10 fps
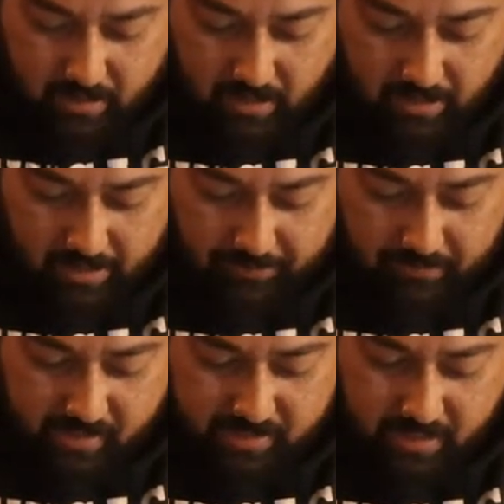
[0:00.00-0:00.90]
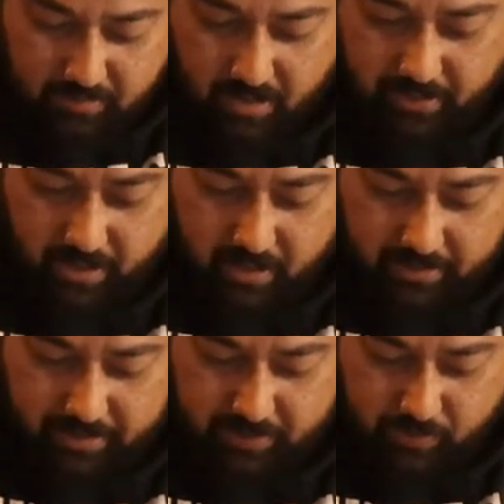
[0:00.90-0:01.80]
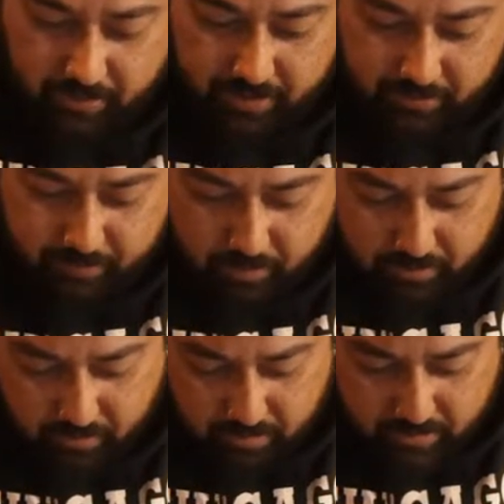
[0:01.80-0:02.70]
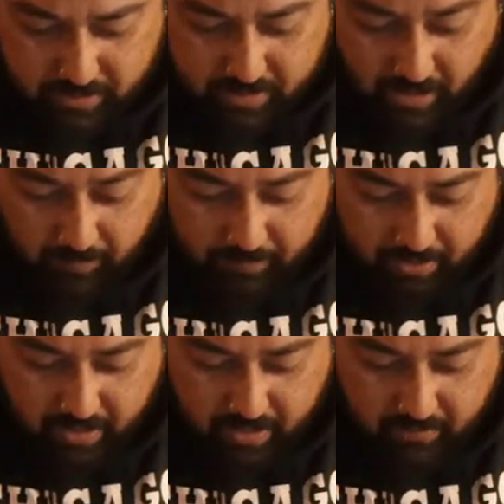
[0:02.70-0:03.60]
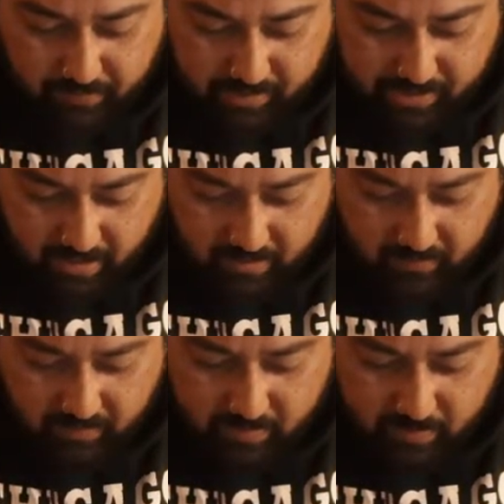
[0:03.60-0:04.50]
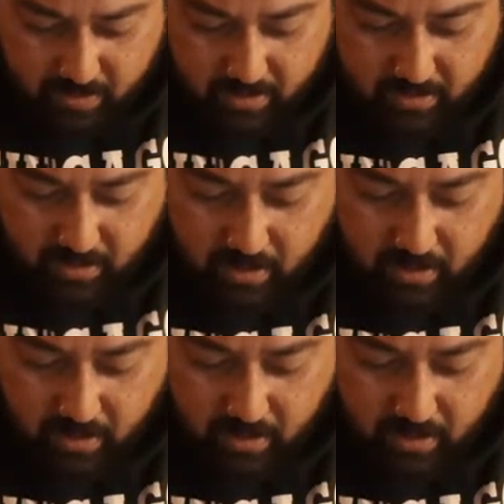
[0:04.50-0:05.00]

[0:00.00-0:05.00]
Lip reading: It seemed like they kind of just wanted to put something out for the sake of having something out.